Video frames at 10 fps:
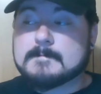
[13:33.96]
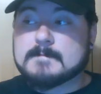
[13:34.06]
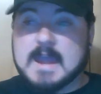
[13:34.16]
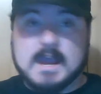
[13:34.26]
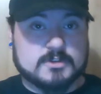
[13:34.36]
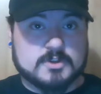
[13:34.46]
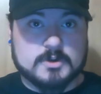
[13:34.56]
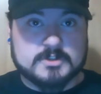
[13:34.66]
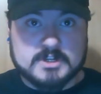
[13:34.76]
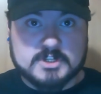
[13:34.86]

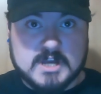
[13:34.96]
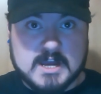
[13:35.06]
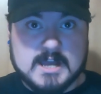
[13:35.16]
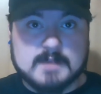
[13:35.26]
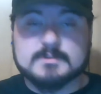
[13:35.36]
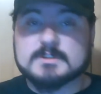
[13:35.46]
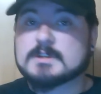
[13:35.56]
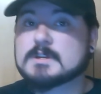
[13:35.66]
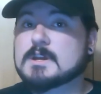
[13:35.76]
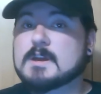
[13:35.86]
outsourcing jobs,
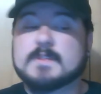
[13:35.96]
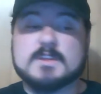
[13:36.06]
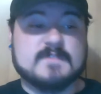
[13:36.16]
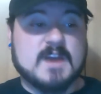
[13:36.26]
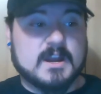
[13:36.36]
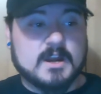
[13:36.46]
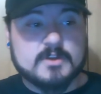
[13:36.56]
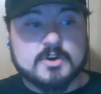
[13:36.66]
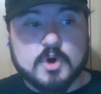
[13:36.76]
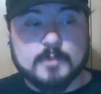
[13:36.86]
and then you've got
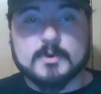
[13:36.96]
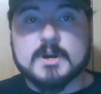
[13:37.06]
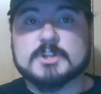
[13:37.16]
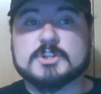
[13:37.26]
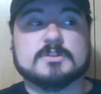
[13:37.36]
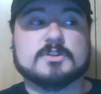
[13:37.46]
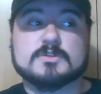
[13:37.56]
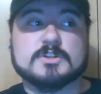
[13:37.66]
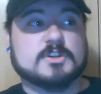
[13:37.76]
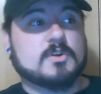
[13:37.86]
other corporations who
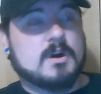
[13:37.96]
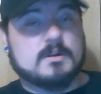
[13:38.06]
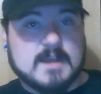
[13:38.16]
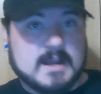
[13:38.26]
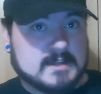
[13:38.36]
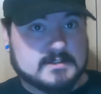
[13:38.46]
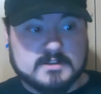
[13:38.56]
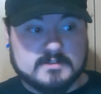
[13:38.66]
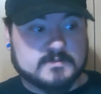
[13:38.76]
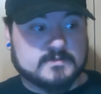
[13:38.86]
just do all kinds
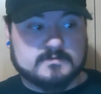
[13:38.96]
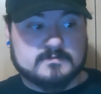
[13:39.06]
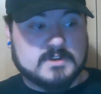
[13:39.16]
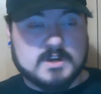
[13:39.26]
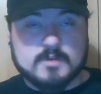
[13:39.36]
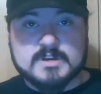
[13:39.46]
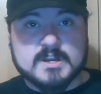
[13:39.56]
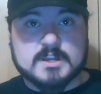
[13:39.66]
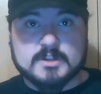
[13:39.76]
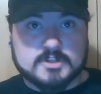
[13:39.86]
of
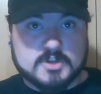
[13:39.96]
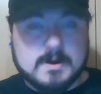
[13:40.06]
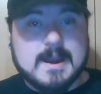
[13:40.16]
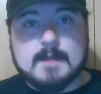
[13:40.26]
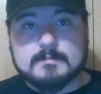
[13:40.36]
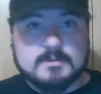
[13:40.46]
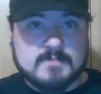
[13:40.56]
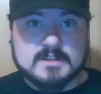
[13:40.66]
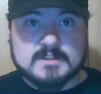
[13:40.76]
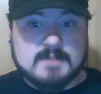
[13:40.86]
ridiculous crap to
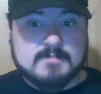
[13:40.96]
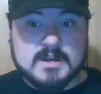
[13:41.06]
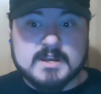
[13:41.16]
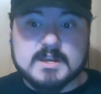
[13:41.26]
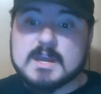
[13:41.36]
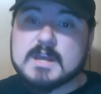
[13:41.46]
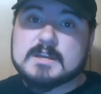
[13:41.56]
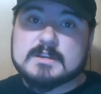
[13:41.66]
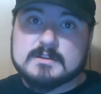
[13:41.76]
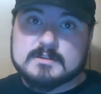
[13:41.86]
make their money,
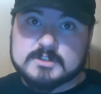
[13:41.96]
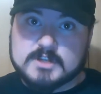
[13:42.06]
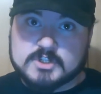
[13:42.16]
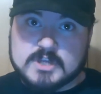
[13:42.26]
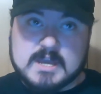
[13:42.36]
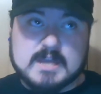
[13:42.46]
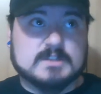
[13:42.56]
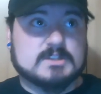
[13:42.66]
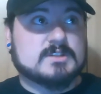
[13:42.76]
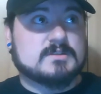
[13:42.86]
such
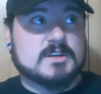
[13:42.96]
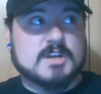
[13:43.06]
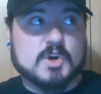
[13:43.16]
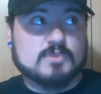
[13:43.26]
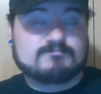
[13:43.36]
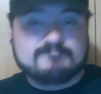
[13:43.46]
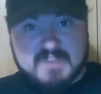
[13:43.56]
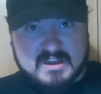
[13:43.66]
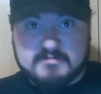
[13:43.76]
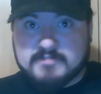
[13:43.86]
as
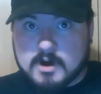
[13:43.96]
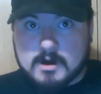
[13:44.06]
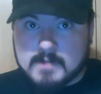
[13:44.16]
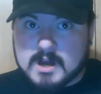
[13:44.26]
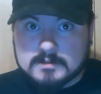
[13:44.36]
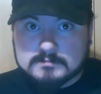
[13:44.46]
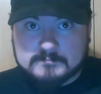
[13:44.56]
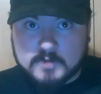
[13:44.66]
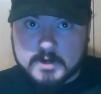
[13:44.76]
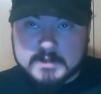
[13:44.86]
big pharma,
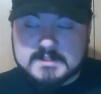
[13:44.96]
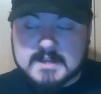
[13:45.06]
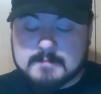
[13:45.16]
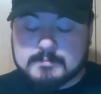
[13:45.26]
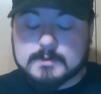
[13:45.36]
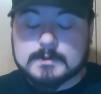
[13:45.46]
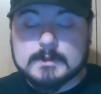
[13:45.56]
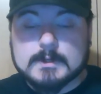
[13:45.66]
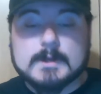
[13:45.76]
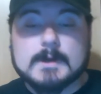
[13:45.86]
for example.
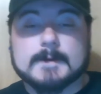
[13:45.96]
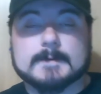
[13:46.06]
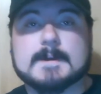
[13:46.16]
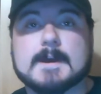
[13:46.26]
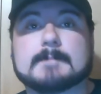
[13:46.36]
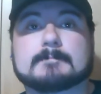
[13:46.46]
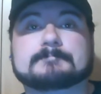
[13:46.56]
Okay.